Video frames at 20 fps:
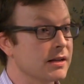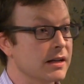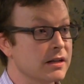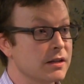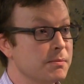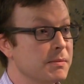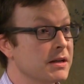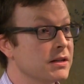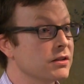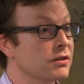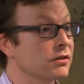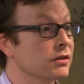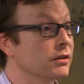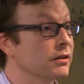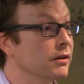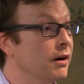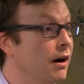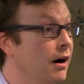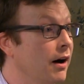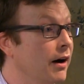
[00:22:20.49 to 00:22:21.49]
That space is
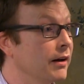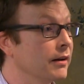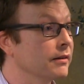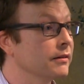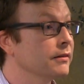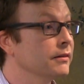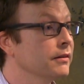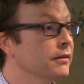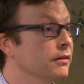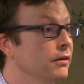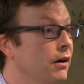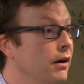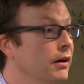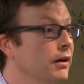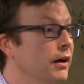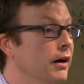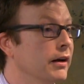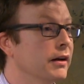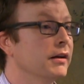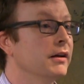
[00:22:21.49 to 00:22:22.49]
gone, long
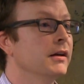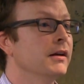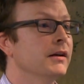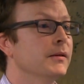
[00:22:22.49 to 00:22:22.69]
gone,